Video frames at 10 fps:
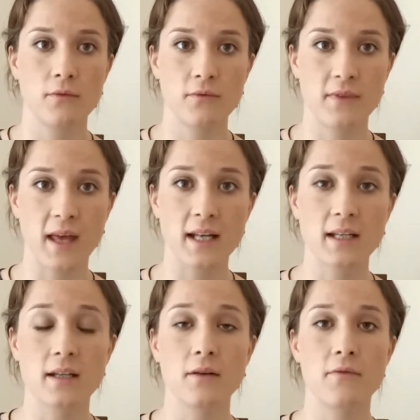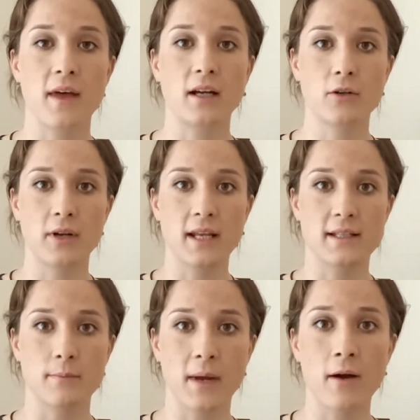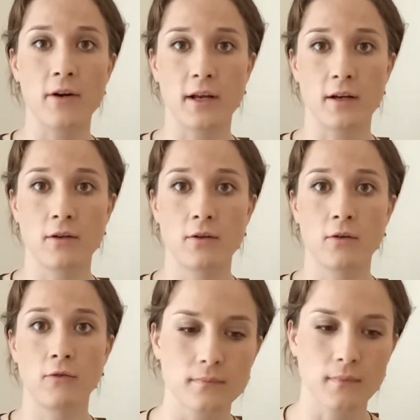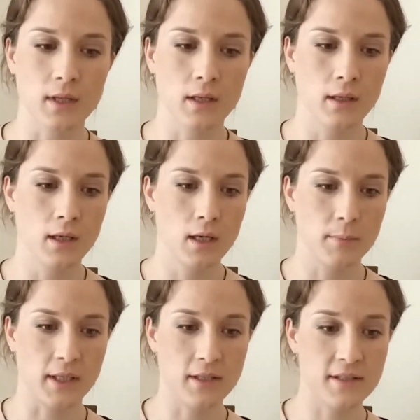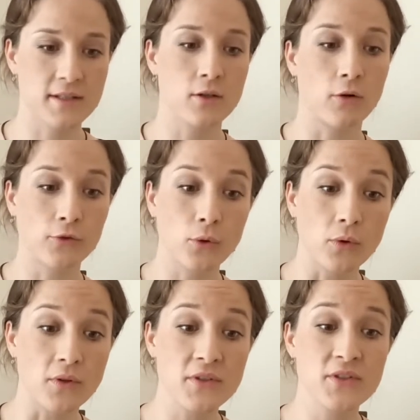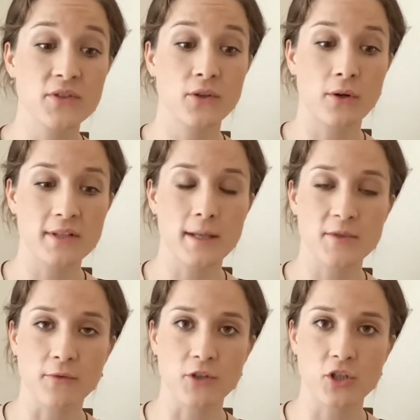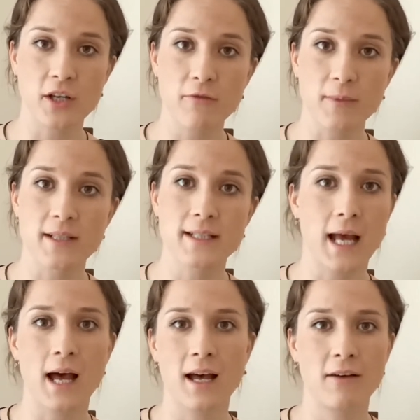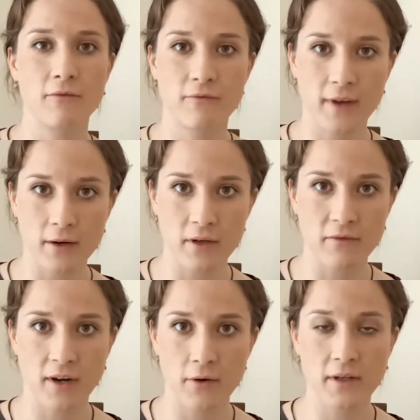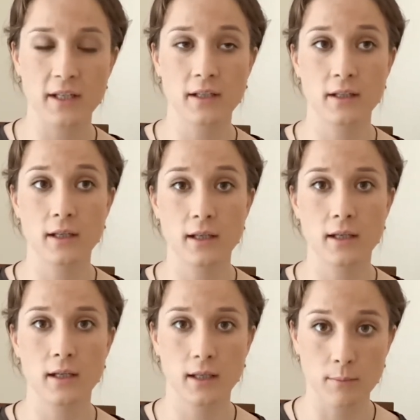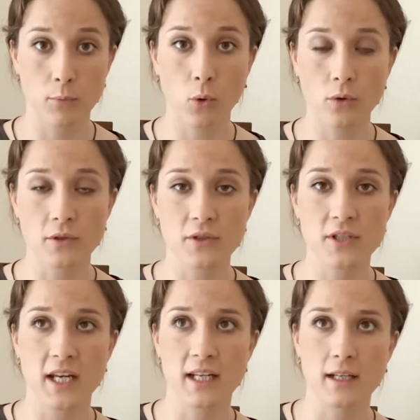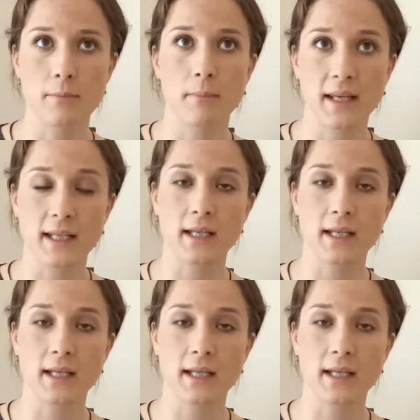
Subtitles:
then that creates a barrier. Because, of course, concepts of achievement are very, very important in making